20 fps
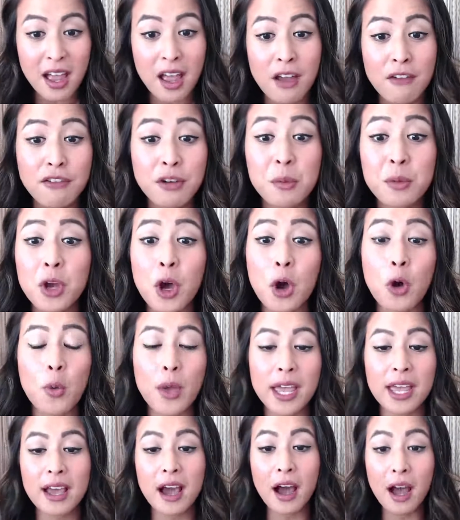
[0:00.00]
from
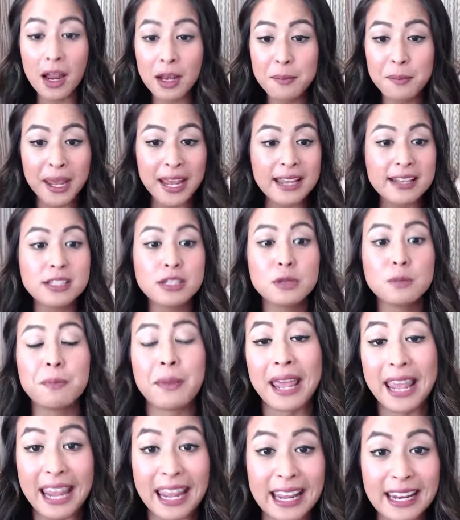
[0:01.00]
going unpaid to
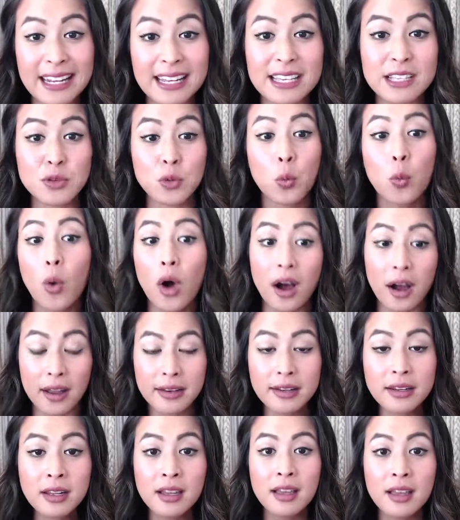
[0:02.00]
paid is
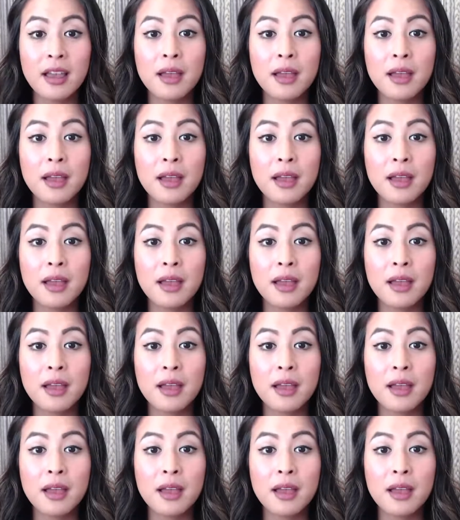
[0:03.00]
1,